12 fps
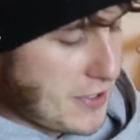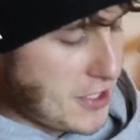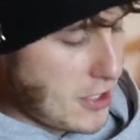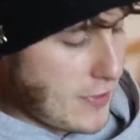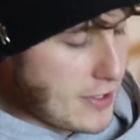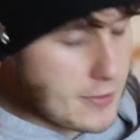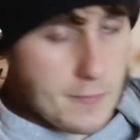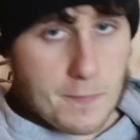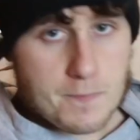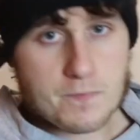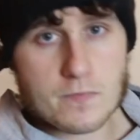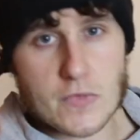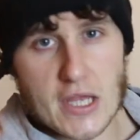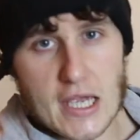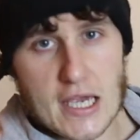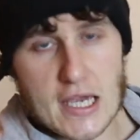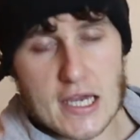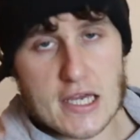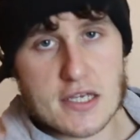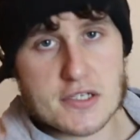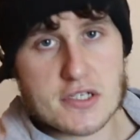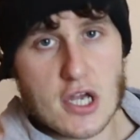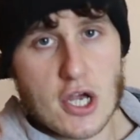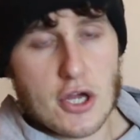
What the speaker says: be doing is